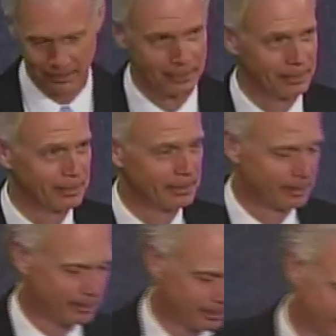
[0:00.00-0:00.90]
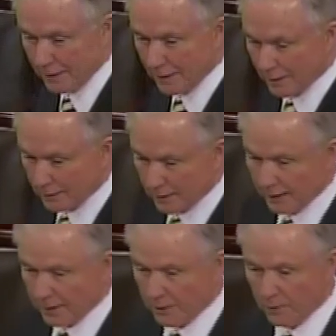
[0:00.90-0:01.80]
Johnson, and
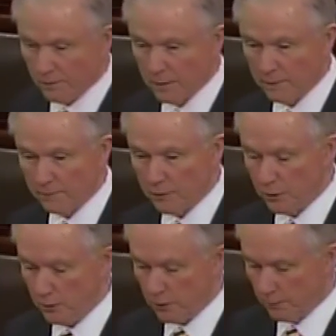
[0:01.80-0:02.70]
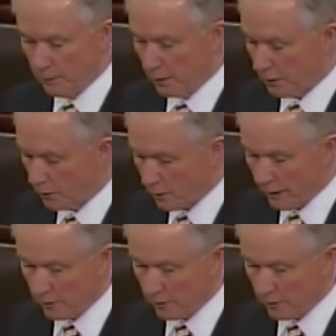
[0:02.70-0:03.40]
thank you for your great